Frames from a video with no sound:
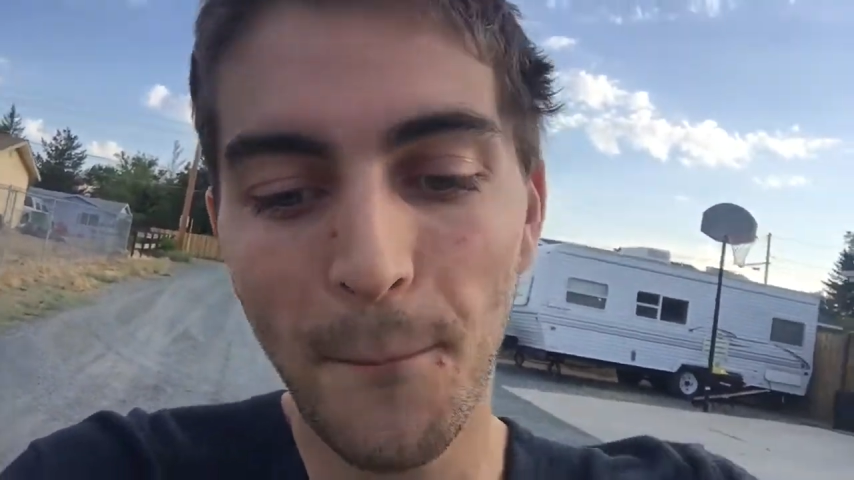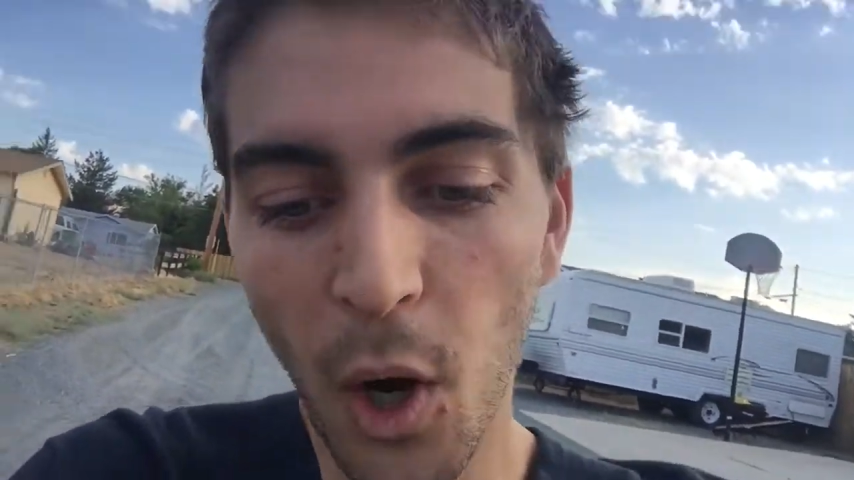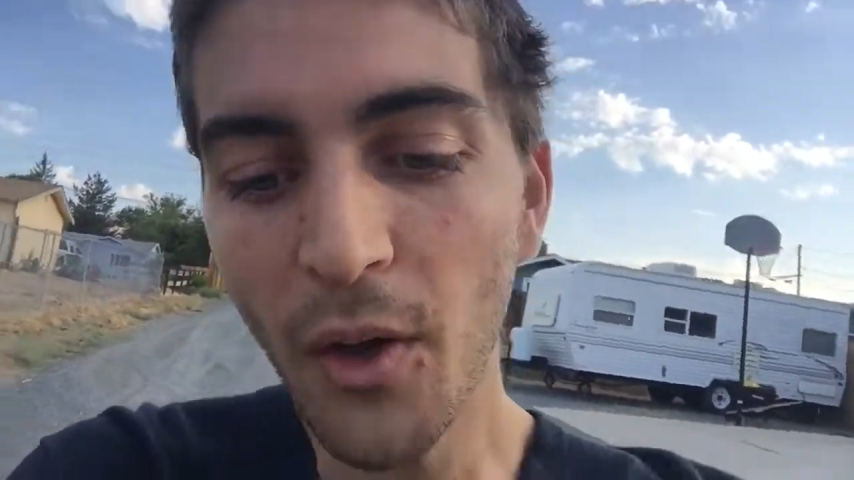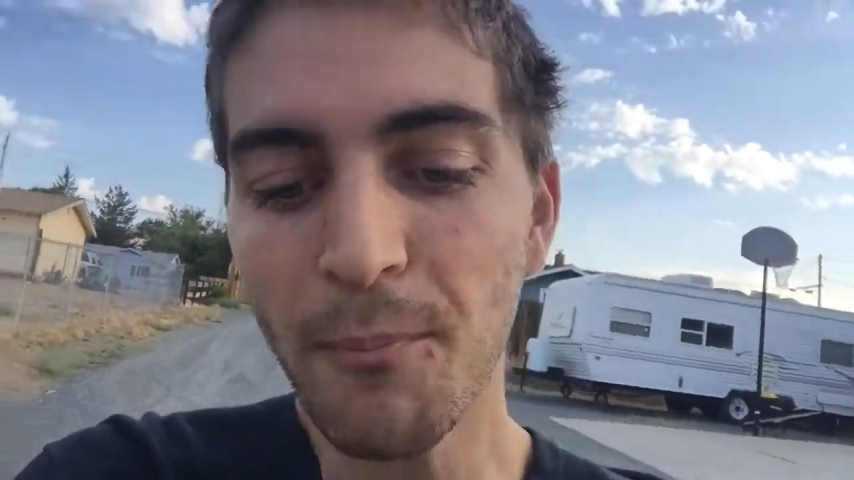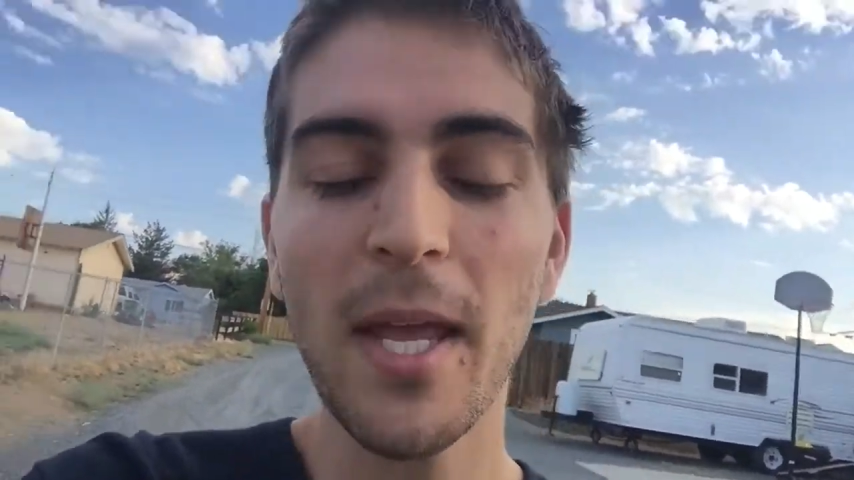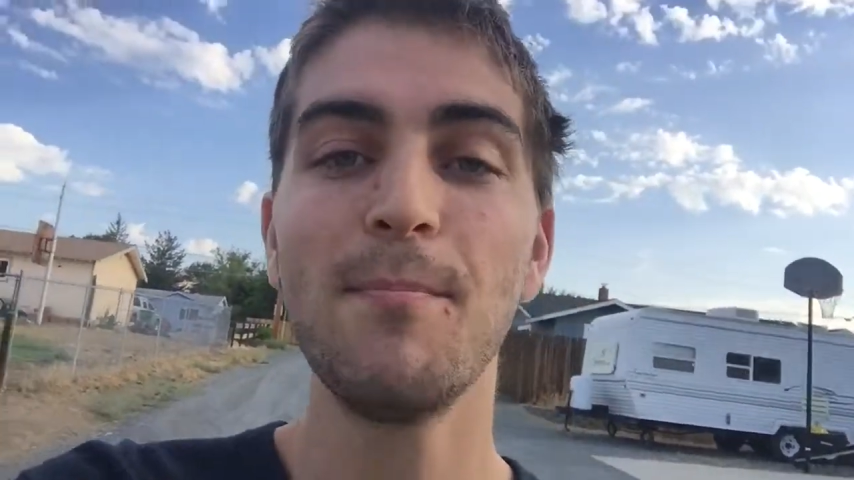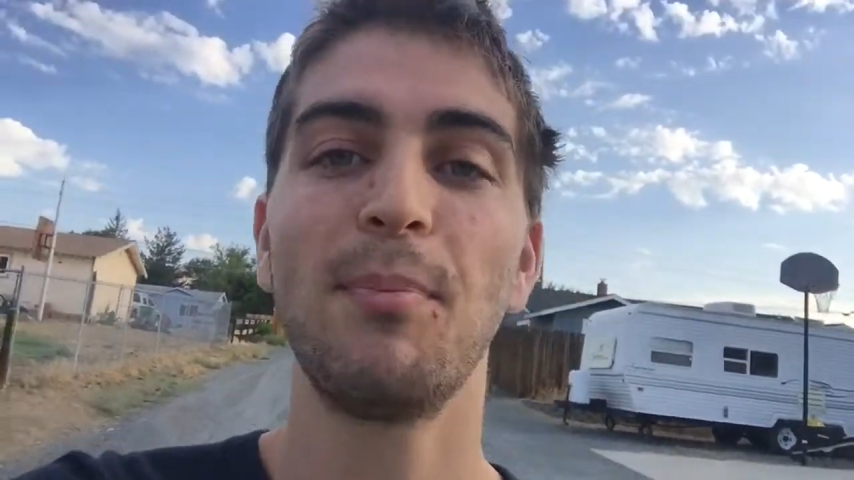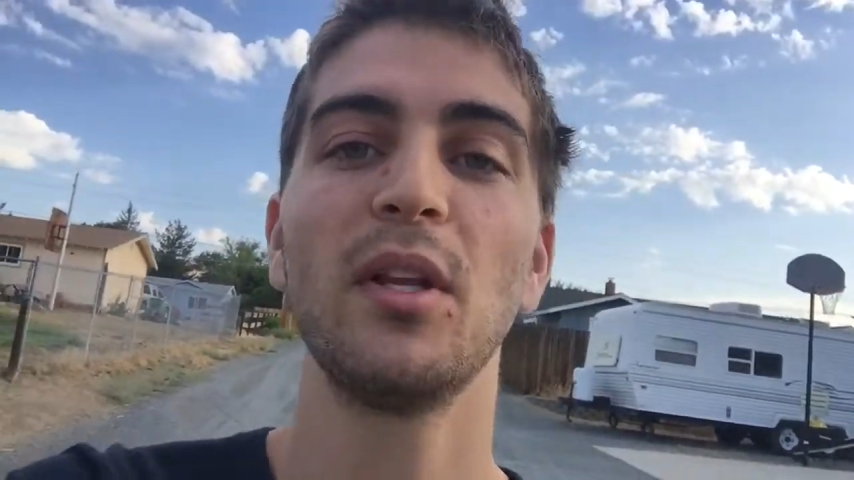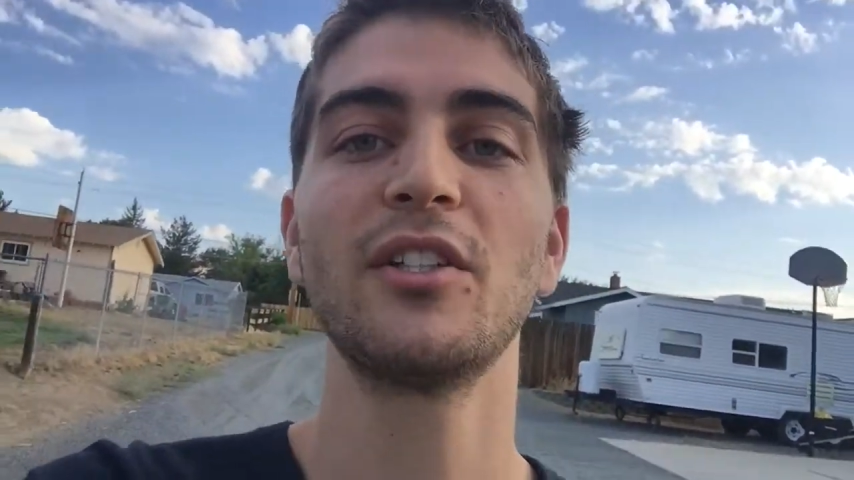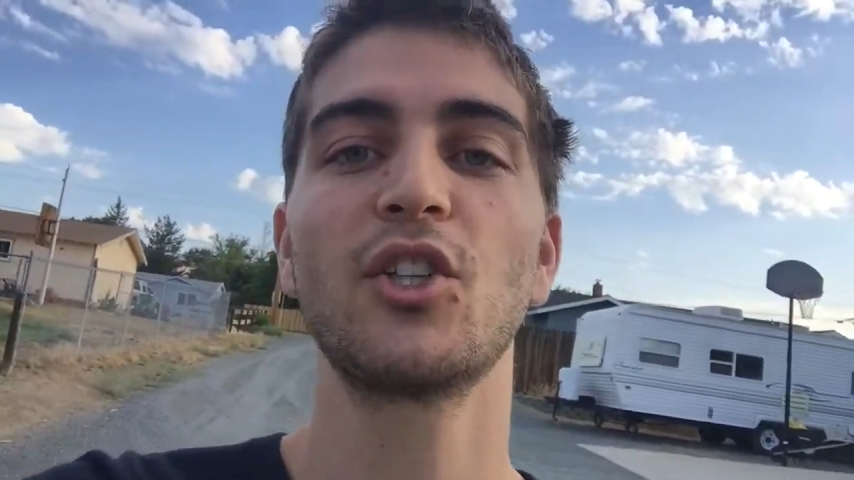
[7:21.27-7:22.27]
put
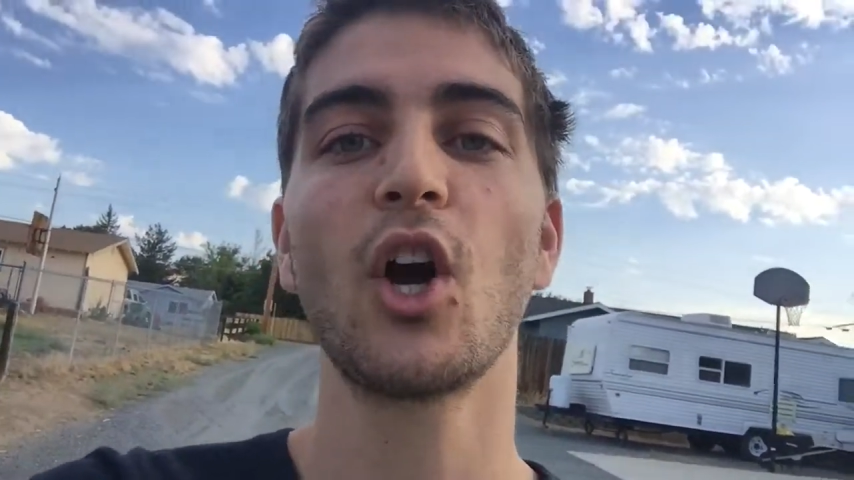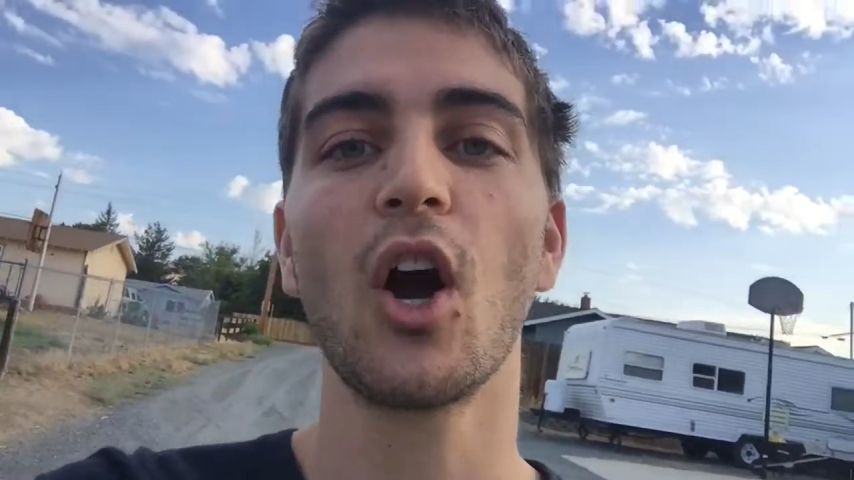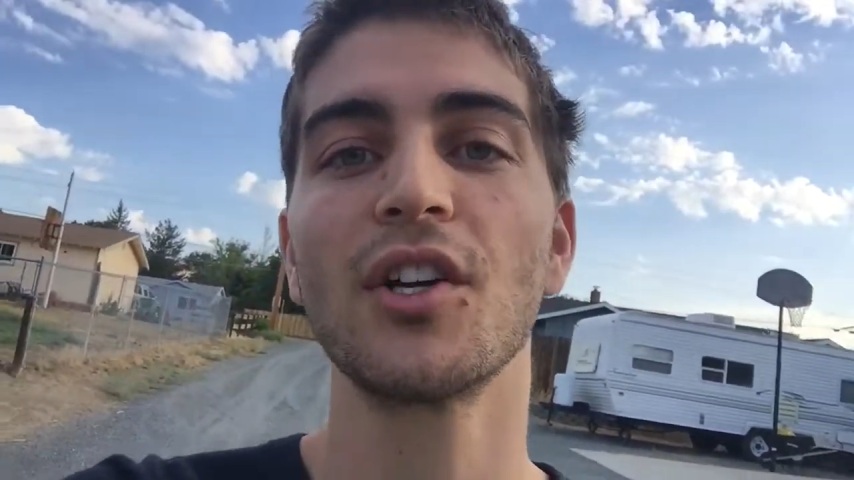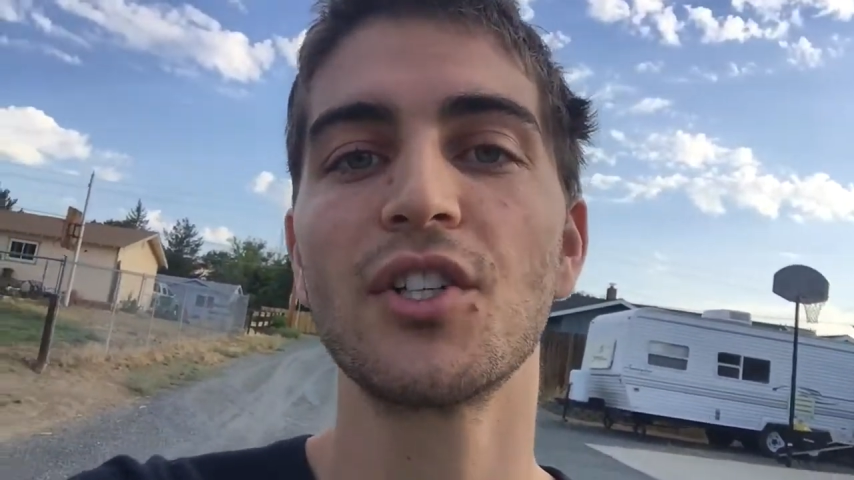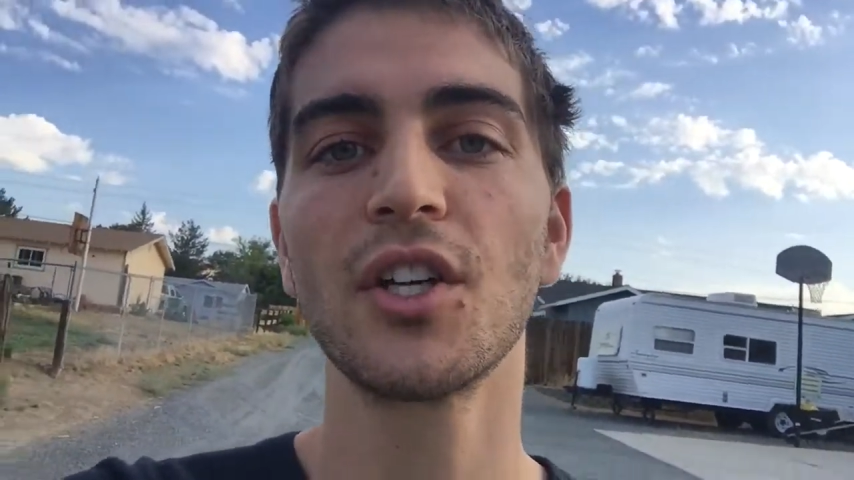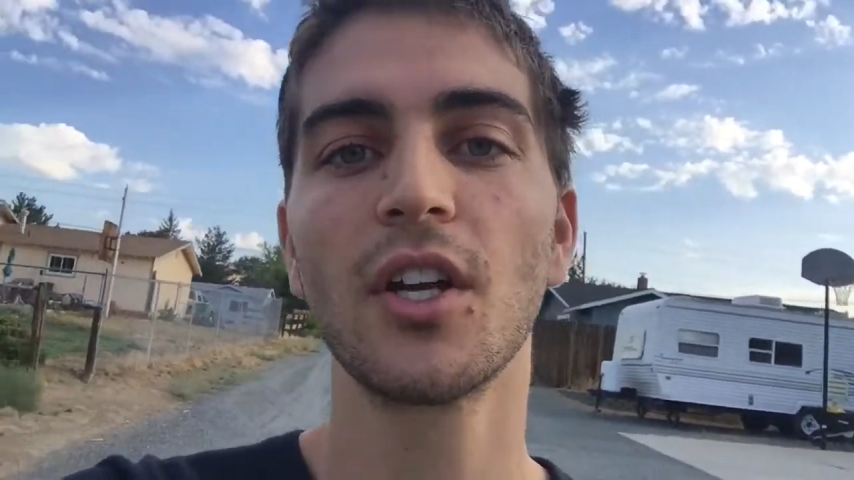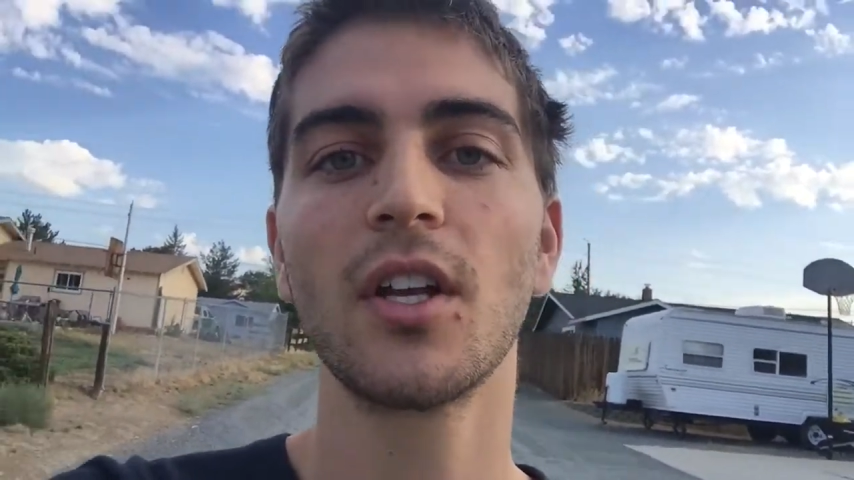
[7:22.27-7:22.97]
people in charge,